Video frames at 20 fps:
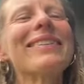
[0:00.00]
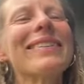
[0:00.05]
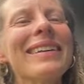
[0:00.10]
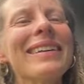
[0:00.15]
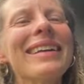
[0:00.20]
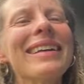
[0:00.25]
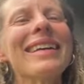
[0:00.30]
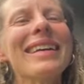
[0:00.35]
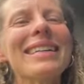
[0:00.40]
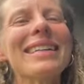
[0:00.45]

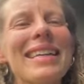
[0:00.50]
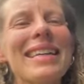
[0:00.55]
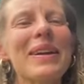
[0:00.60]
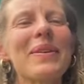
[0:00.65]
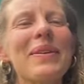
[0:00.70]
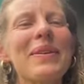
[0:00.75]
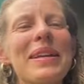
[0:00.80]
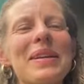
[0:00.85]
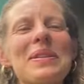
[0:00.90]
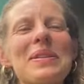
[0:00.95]
it's like
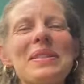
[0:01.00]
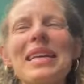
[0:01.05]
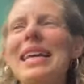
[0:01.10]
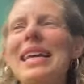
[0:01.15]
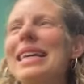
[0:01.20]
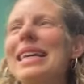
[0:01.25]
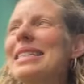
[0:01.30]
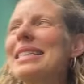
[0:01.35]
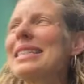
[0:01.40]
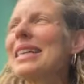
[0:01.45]
what you say,
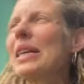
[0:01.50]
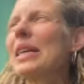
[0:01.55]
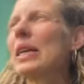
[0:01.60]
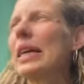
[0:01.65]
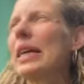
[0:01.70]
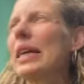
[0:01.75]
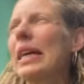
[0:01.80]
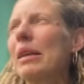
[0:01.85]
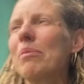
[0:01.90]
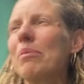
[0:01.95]
because they're
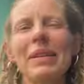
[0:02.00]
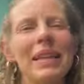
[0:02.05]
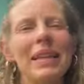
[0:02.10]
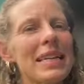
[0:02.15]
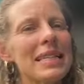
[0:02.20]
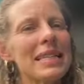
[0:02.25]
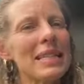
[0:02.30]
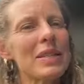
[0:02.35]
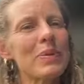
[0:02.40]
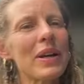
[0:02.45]
in
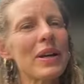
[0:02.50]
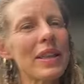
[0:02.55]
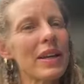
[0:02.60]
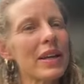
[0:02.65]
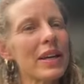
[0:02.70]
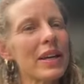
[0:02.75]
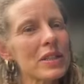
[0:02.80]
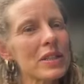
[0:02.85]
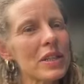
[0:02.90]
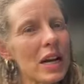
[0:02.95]
places where
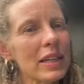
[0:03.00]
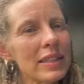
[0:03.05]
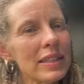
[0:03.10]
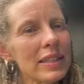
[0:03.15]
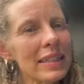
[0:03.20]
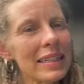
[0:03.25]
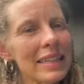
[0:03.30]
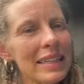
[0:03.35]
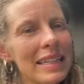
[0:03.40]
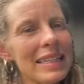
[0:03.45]
they're
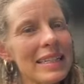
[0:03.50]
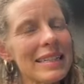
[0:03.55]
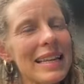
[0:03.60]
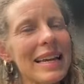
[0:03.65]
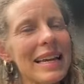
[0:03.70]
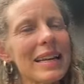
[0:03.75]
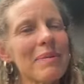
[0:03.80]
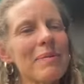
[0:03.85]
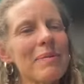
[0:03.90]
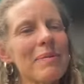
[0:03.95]
exalted. It's
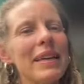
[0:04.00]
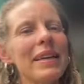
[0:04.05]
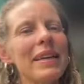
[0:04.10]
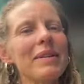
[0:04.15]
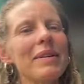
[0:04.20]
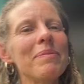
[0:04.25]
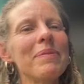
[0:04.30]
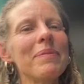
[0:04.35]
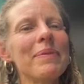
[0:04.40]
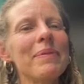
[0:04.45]
like
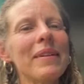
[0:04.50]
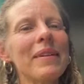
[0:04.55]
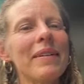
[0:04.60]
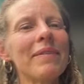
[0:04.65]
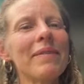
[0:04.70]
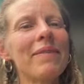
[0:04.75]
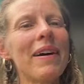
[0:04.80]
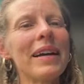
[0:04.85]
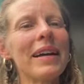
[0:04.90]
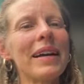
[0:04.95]
me
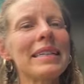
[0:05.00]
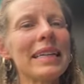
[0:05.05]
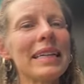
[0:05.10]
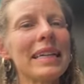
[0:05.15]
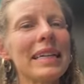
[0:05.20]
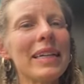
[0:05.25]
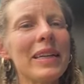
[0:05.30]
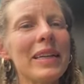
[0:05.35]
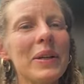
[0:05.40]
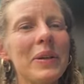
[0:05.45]
finding
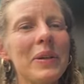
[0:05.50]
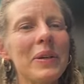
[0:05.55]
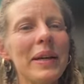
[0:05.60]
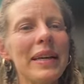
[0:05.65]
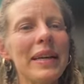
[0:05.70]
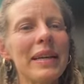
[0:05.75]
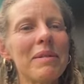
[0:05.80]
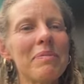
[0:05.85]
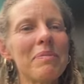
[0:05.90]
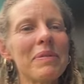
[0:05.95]
you
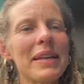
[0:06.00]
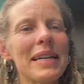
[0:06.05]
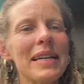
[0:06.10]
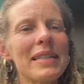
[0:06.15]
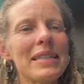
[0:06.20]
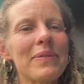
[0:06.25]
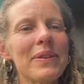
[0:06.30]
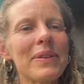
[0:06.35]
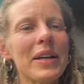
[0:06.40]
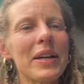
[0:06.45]
in a
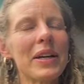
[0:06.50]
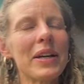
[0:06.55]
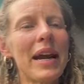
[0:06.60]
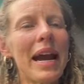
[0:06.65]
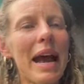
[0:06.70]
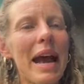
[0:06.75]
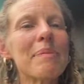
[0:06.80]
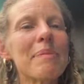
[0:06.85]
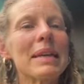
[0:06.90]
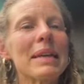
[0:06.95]
place where you're
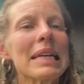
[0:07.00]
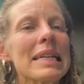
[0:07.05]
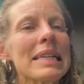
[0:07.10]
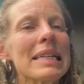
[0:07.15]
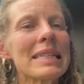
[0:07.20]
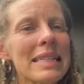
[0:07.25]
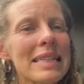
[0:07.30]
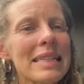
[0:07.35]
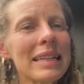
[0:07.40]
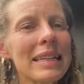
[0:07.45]

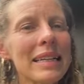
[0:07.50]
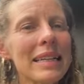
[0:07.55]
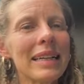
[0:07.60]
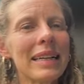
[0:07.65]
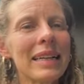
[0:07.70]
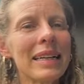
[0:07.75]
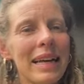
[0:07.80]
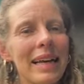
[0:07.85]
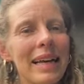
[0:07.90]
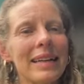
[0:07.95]
happiest,
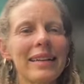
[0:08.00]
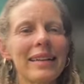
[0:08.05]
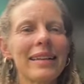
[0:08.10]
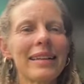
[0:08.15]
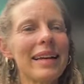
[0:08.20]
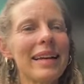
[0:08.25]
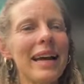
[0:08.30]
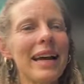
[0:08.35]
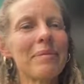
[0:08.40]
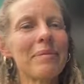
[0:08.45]
and
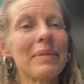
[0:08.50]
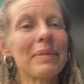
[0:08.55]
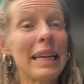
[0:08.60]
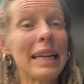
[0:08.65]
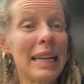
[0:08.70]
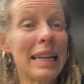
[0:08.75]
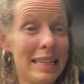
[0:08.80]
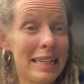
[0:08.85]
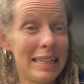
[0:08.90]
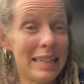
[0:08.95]

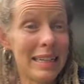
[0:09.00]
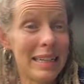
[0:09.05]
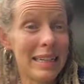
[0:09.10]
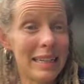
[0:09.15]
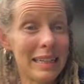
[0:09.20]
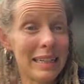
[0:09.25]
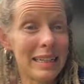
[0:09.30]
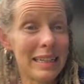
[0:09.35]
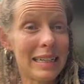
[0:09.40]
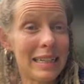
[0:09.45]
getting
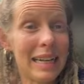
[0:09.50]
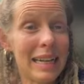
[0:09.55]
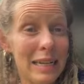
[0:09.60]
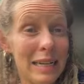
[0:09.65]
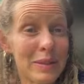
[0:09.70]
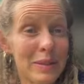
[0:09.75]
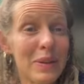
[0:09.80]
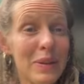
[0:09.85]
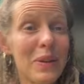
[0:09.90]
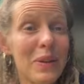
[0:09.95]
to
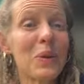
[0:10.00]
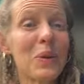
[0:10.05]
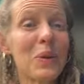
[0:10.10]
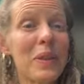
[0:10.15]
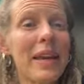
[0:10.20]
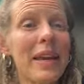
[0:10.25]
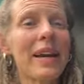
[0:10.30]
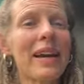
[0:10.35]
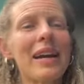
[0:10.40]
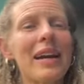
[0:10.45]
connect with you
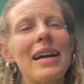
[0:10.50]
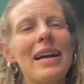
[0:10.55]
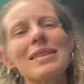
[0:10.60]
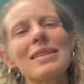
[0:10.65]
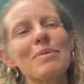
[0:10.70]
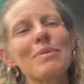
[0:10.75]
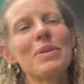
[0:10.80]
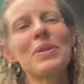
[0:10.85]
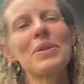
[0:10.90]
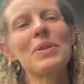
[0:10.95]
there, as
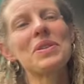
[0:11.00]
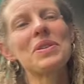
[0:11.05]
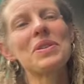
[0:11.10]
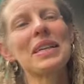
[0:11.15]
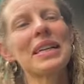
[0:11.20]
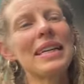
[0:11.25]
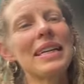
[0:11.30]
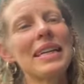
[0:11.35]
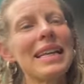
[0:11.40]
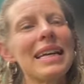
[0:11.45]
opposed to
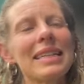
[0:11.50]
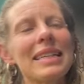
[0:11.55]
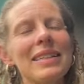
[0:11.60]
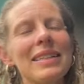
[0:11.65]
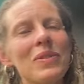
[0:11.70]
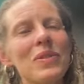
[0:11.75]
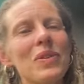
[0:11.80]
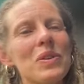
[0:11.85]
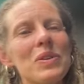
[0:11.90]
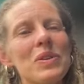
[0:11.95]
connect
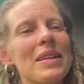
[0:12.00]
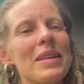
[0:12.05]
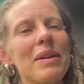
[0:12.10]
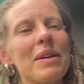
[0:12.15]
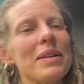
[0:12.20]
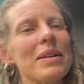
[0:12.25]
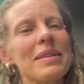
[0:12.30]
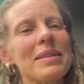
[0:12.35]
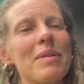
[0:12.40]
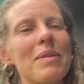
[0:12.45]
with you
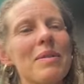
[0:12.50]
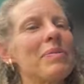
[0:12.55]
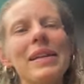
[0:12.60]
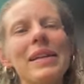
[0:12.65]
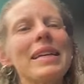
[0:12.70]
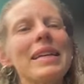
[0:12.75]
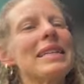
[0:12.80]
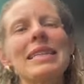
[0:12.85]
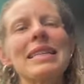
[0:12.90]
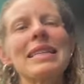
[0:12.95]
some
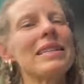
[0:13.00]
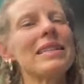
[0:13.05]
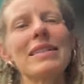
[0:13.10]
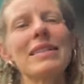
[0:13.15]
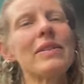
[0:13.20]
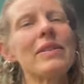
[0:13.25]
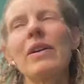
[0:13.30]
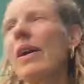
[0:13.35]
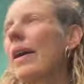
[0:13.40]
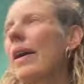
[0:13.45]
place that's
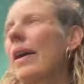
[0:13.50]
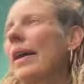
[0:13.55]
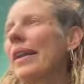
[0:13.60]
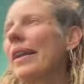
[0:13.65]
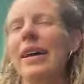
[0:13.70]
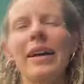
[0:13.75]
not